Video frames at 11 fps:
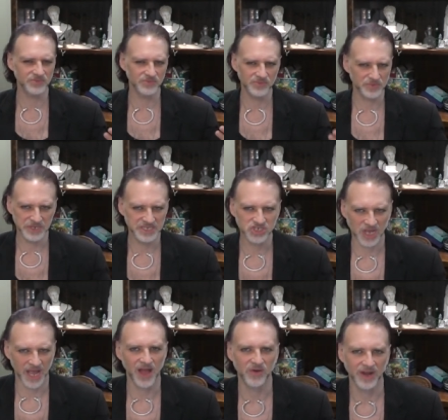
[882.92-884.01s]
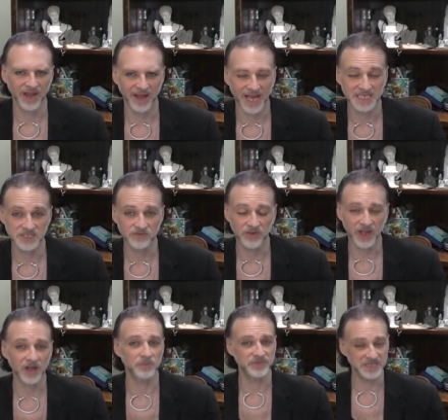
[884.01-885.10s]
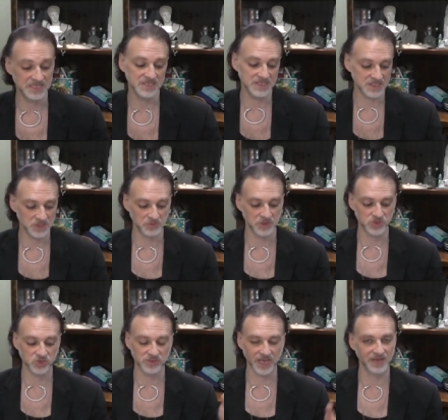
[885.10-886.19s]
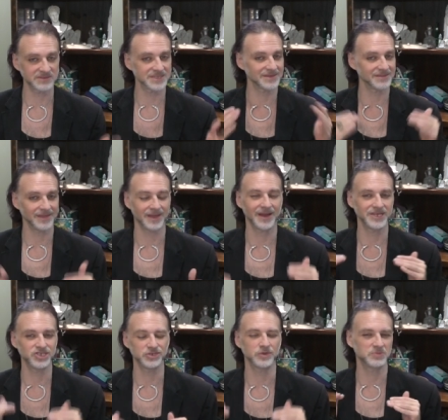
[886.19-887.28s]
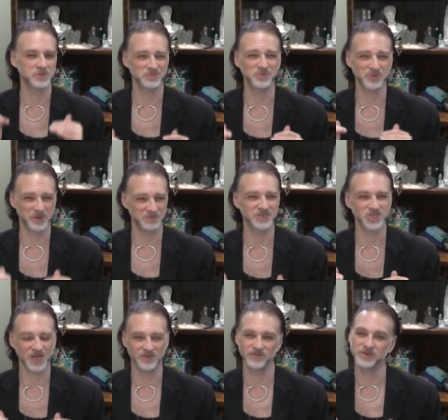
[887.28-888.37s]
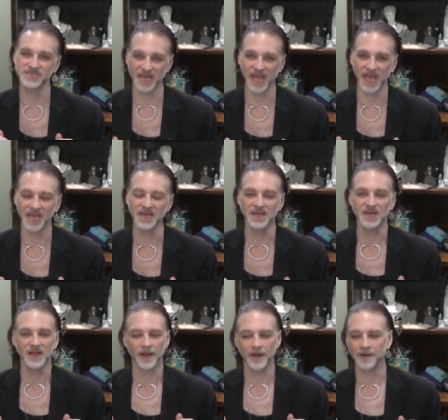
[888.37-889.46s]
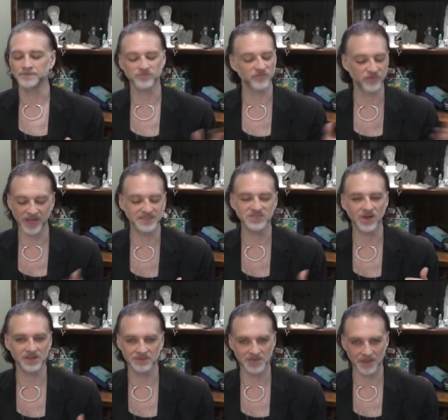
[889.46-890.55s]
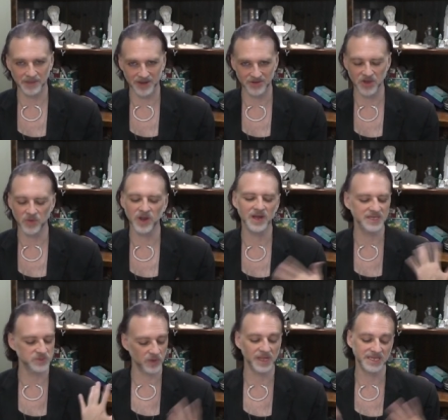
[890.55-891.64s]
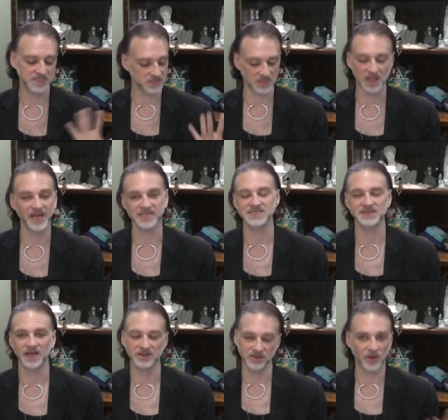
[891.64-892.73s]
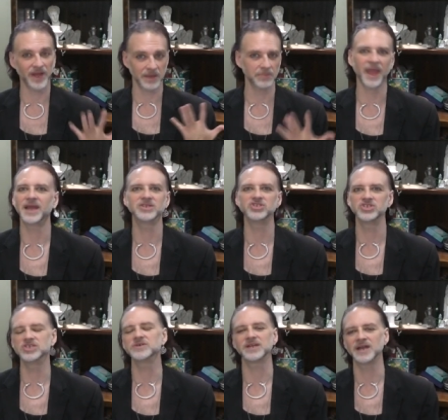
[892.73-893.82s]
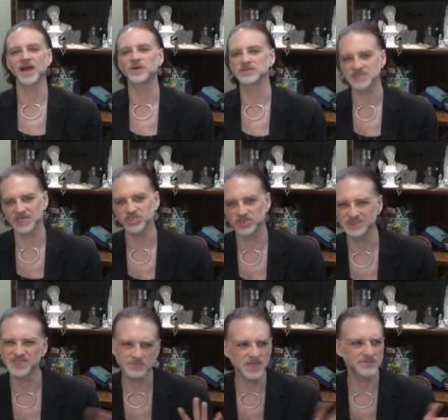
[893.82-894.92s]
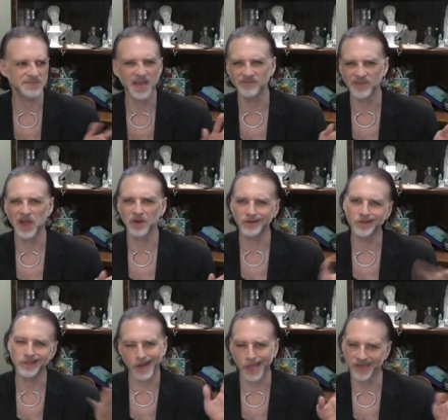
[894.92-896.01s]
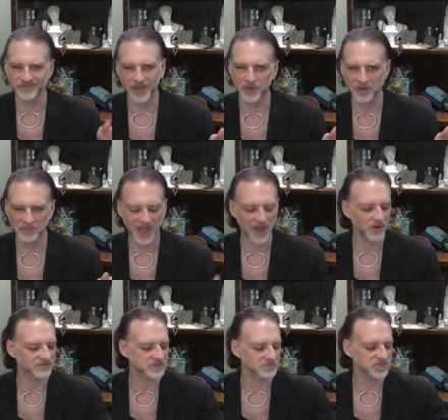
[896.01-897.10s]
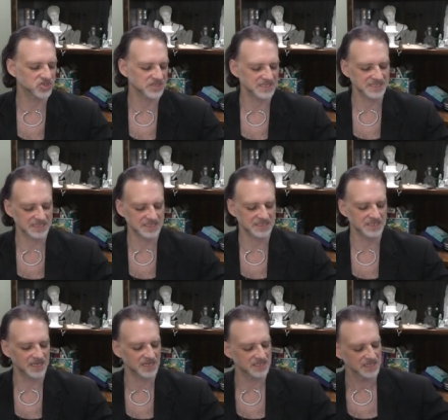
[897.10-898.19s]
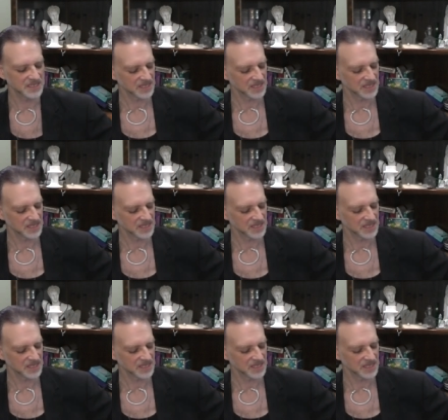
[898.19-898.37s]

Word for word: reach out and ask for help. This is a spiritual counseling thing I do with people pretty much every day. Um, friends calling me up out of nowhere, as well as clients that you know I get paid to do it an hour session, sometimes half hour. I'll call it a half hour of power if somebody just needs a little, uh,